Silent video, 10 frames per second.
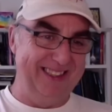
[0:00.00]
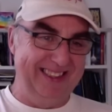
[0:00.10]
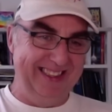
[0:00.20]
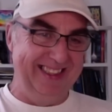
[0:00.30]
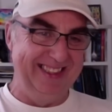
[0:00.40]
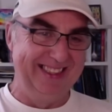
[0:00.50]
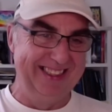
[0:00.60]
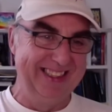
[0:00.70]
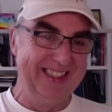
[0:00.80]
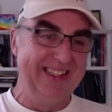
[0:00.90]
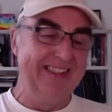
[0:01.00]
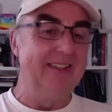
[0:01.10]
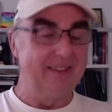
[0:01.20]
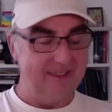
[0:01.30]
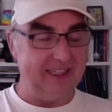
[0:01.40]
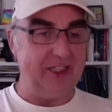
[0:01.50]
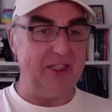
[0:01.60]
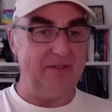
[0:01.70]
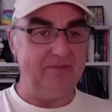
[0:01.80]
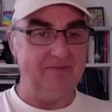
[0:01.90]

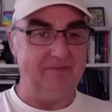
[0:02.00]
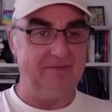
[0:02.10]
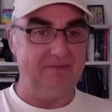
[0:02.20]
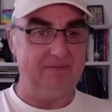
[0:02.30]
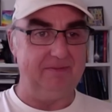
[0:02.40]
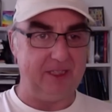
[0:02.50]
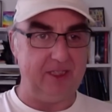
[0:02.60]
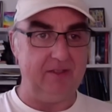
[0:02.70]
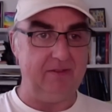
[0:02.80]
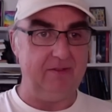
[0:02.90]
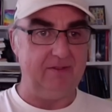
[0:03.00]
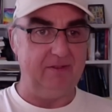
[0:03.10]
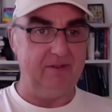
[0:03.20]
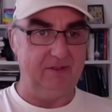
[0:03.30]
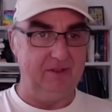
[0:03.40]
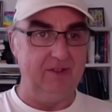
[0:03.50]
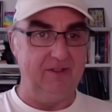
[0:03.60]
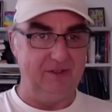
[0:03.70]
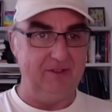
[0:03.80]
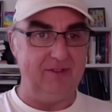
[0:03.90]

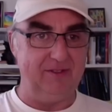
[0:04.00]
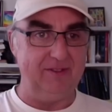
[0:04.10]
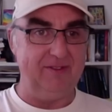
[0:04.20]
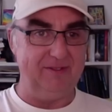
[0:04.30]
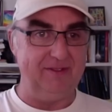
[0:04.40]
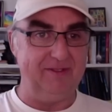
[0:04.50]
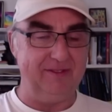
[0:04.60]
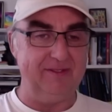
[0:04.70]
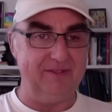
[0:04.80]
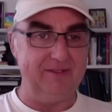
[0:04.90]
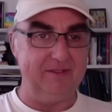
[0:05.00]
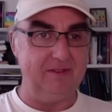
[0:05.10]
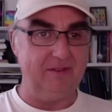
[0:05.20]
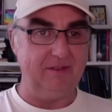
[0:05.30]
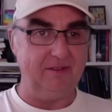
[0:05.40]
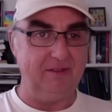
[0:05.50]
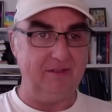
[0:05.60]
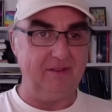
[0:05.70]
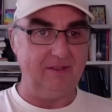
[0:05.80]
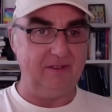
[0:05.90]

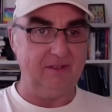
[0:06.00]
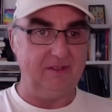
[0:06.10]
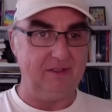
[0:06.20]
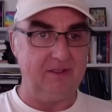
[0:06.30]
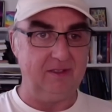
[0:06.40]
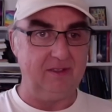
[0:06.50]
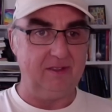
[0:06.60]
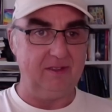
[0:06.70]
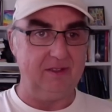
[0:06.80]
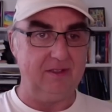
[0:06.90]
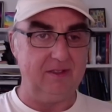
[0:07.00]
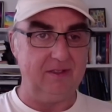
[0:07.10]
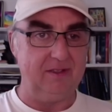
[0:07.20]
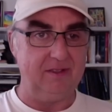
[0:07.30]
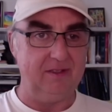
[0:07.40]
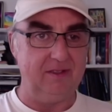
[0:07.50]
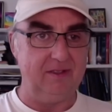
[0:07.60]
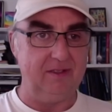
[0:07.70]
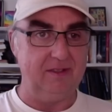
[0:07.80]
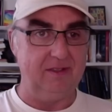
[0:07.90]
No words are spoken by the person on screen.